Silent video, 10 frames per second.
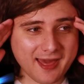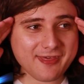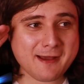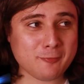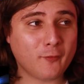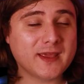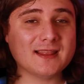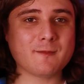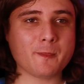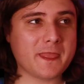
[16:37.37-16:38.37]
At that
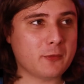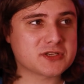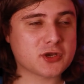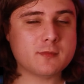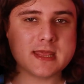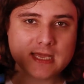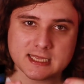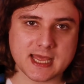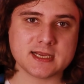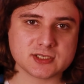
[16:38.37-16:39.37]
point, there were so many
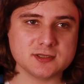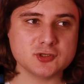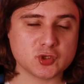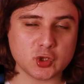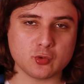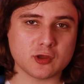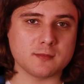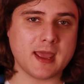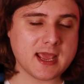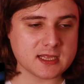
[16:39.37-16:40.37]
connections that you
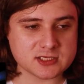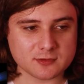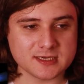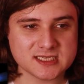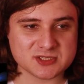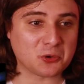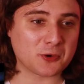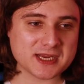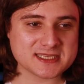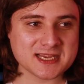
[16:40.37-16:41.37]
could make and so many
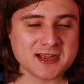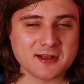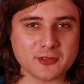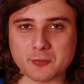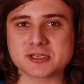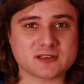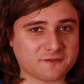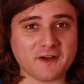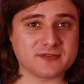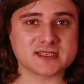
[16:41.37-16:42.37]
stories that were
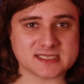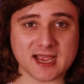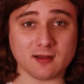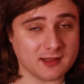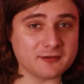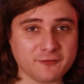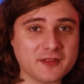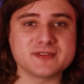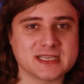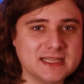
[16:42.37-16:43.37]
just fun to tell and
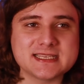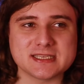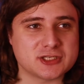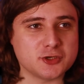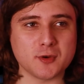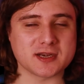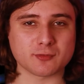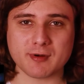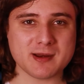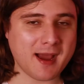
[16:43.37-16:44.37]
fun to listen to and
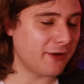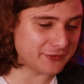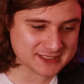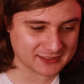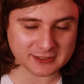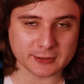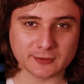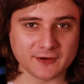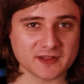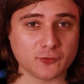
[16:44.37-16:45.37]
to read about on the Zelda
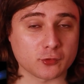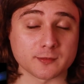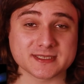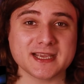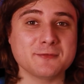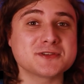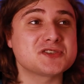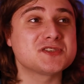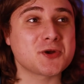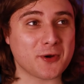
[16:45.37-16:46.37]
Universe forums. It was
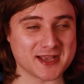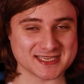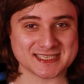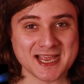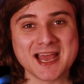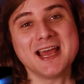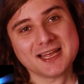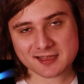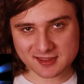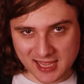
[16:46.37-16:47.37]
joyous.
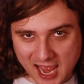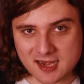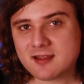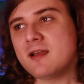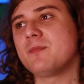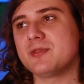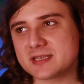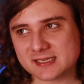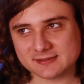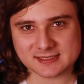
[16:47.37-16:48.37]
Then
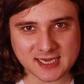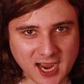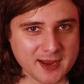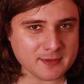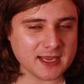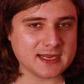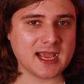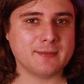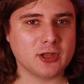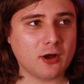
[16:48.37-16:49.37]
the Zelda Timeline
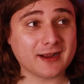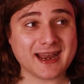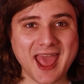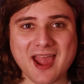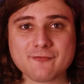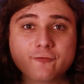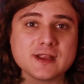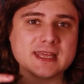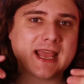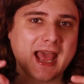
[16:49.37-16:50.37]
came along and
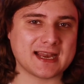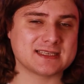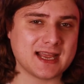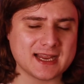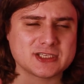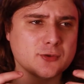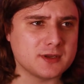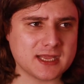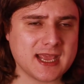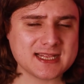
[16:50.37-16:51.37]
everything had to
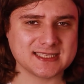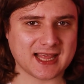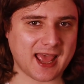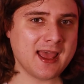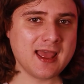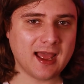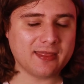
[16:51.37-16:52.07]
adhere to that.